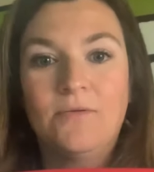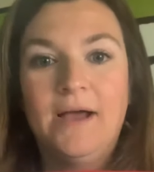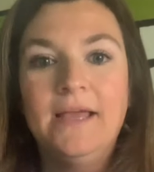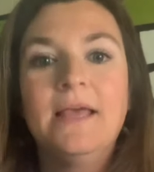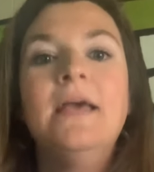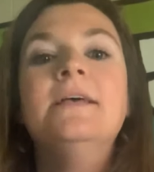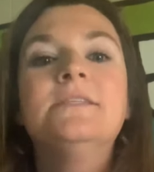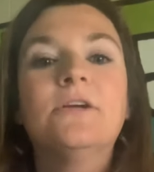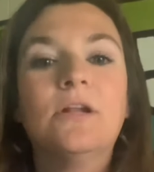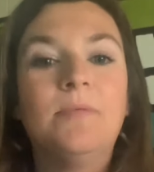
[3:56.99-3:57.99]
Okay,
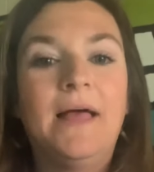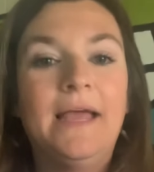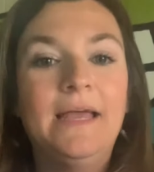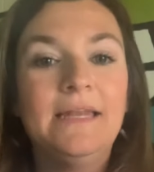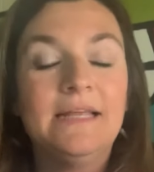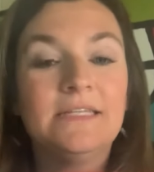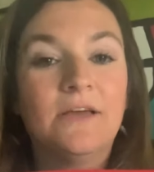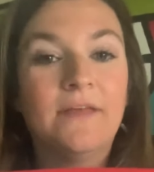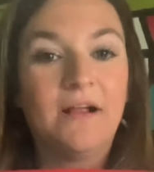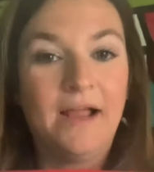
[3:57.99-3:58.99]
so you're going to play it
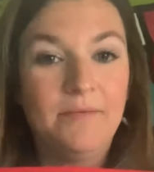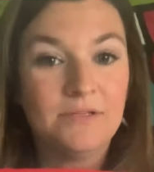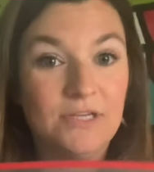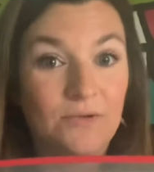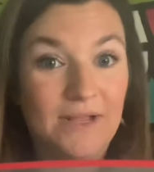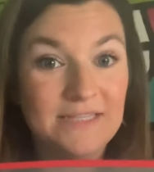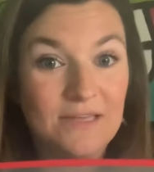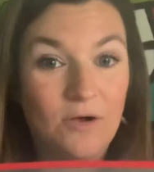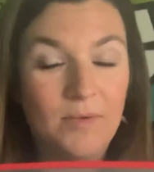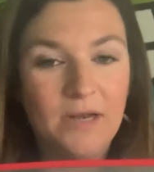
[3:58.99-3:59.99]
until they are able to erase the
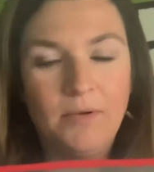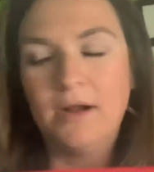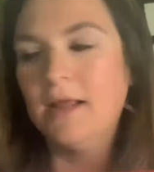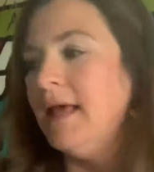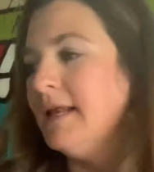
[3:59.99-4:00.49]
whole body part.